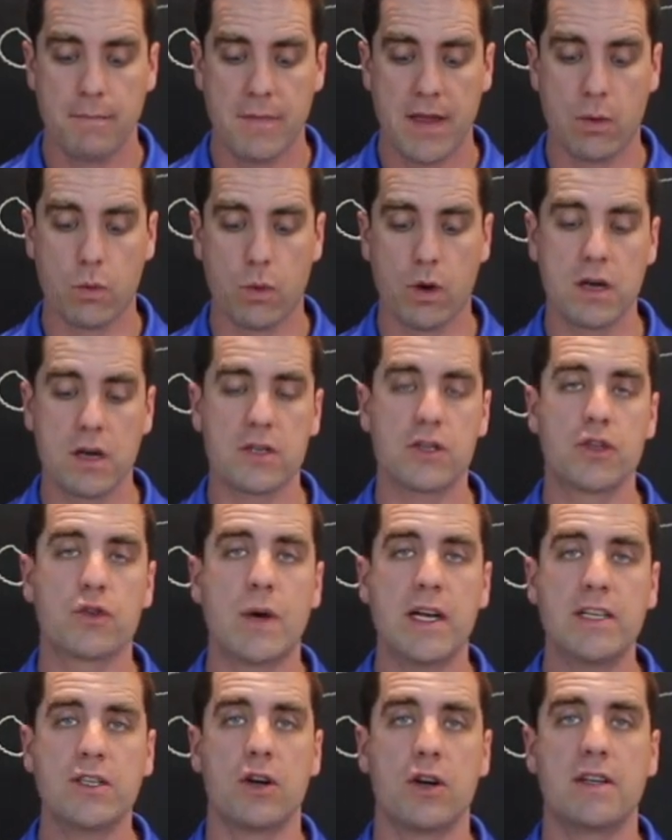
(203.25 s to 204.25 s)
and we're going to
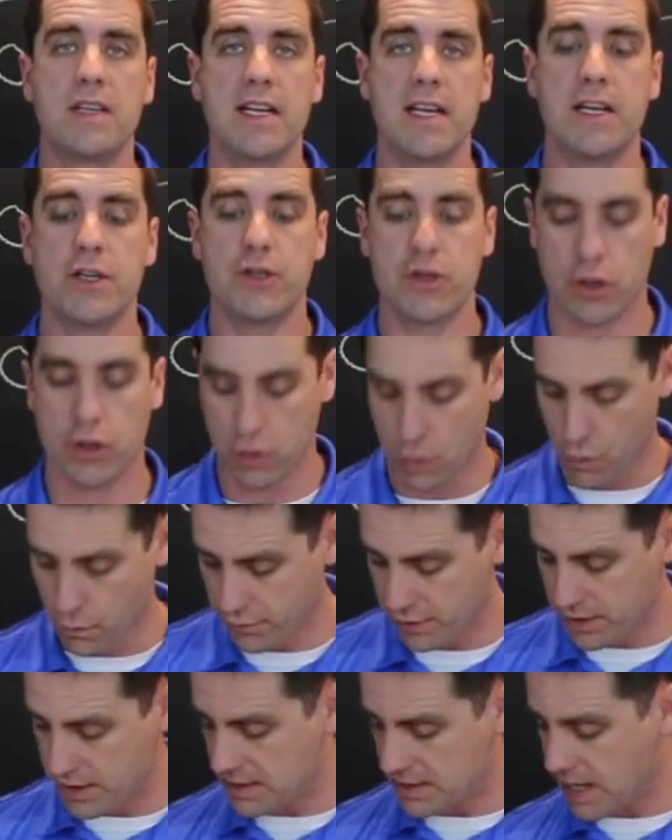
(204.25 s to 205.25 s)
stretch our t-shirt
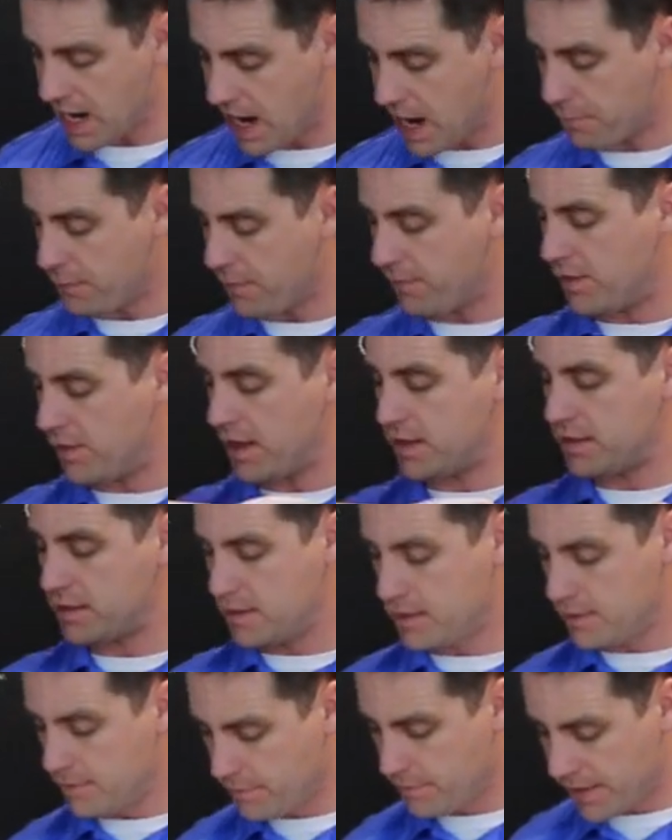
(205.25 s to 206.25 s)
over the top of
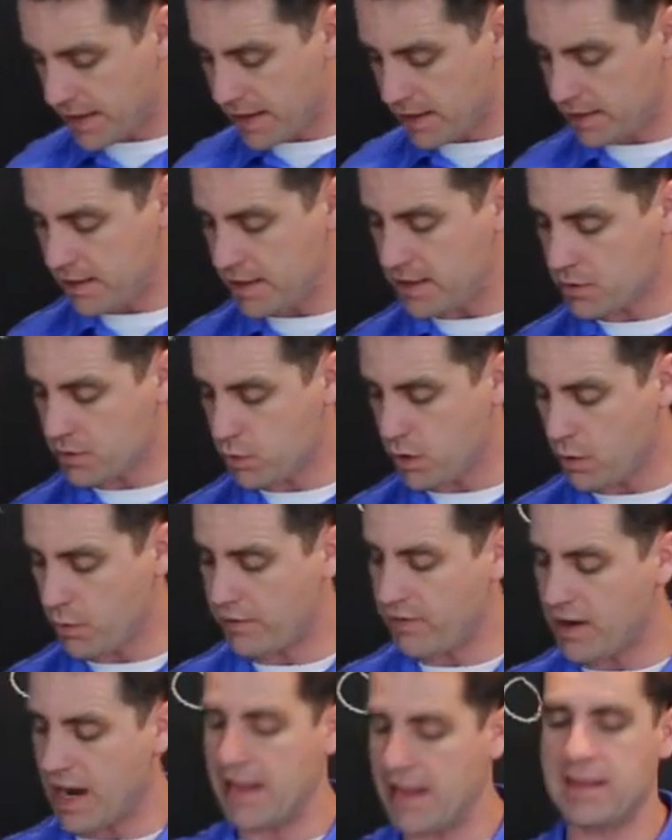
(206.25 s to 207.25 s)
this, at least where
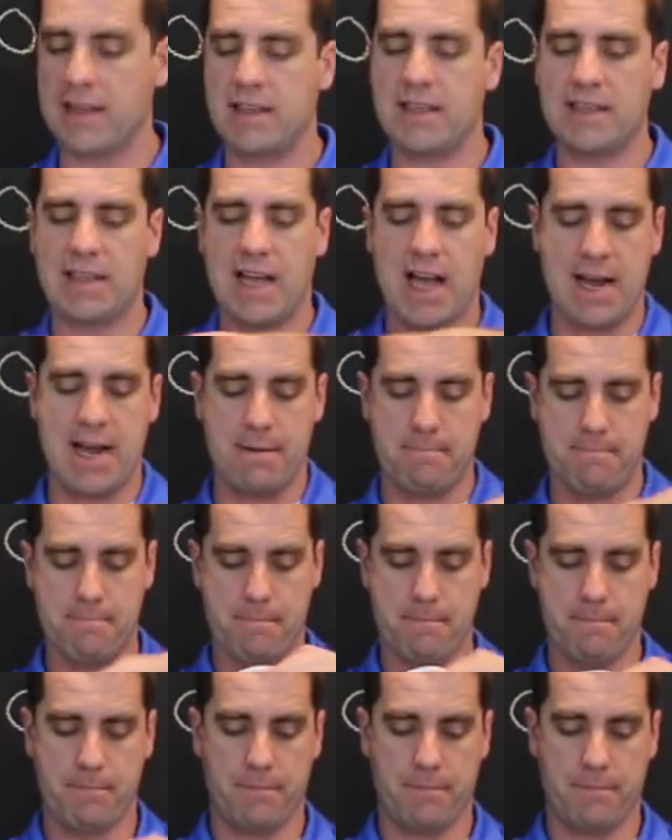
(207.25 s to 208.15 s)
we've got the design.